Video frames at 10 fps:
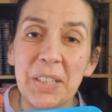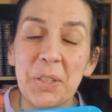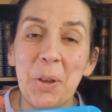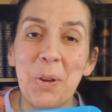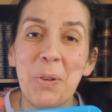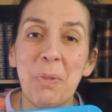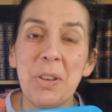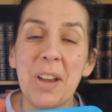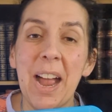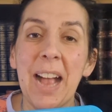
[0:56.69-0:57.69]
So
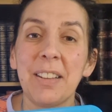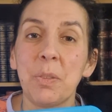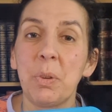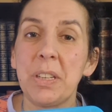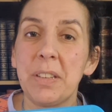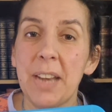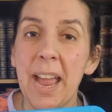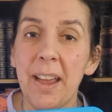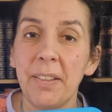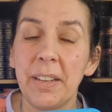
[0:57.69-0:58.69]
when you ask what is a
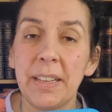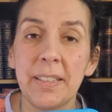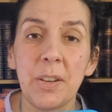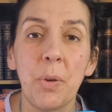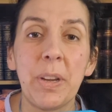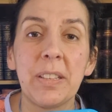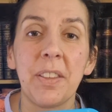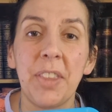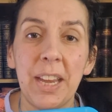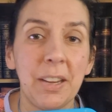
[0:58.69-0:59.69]
noun, and they said, oh, it's
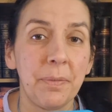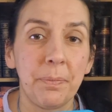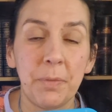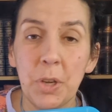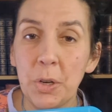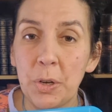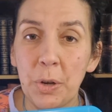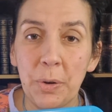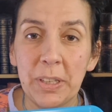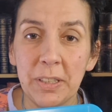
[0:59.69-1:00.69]
a thing.
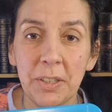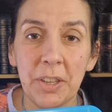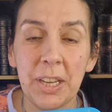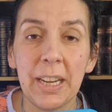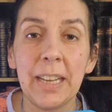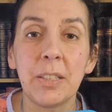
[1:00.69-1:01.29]
No, it's not a thing.